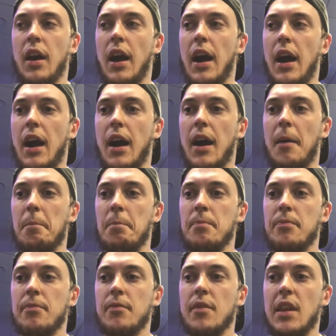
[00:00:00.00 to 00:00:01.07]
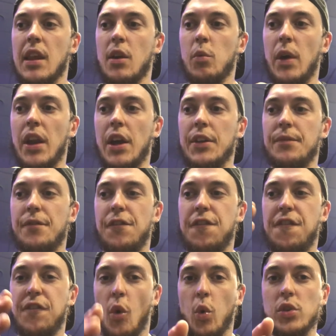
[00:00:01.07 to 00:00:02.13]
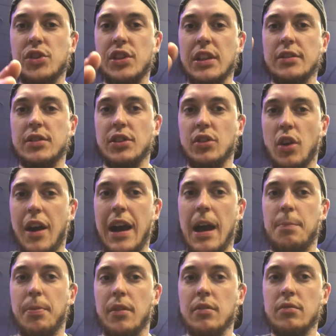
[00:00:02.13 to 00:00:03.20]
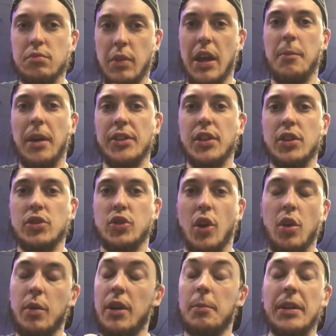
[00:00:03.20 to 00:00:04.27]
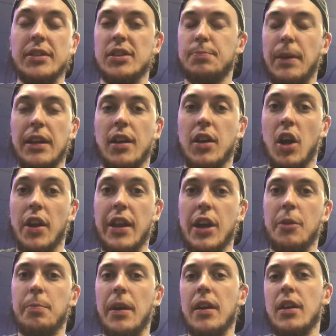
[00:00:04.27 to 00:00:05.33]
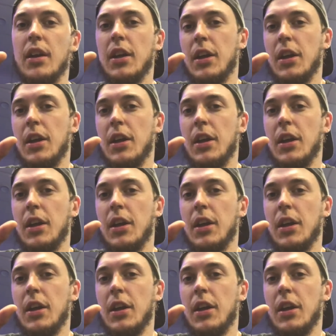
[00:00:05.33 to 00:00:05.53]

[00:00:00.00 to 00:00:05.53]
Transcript: Um, when I force it to not happen, when I'm under control, when I'm under speed, I can't help it.